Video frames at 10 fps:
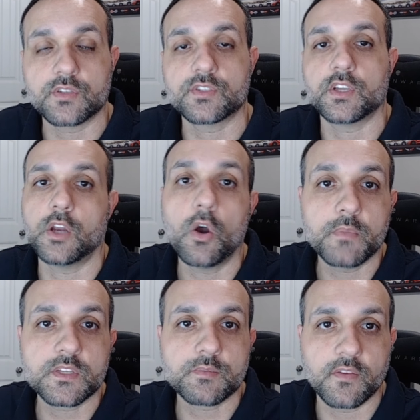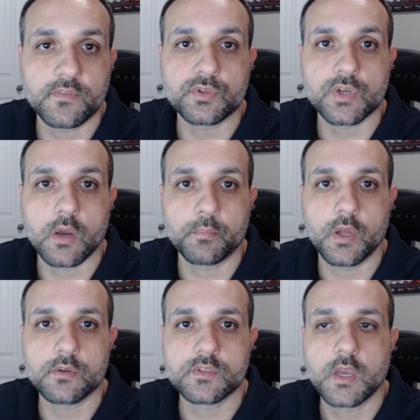so you don't miss my future
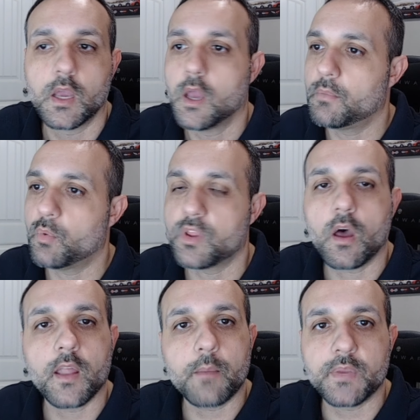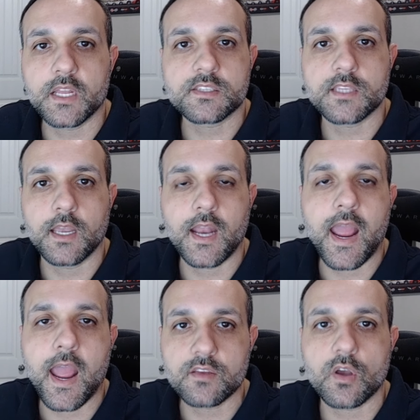uploads. But with all that being said,
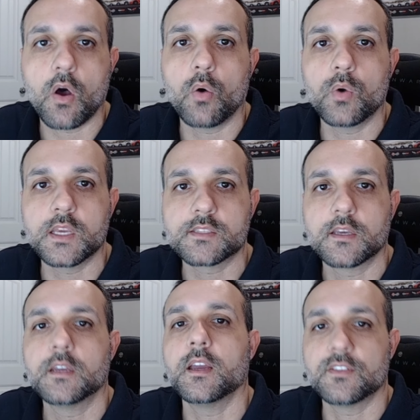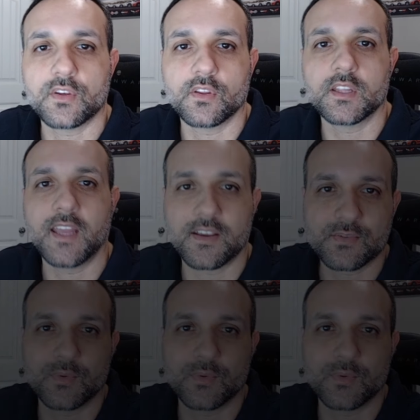as always, until the next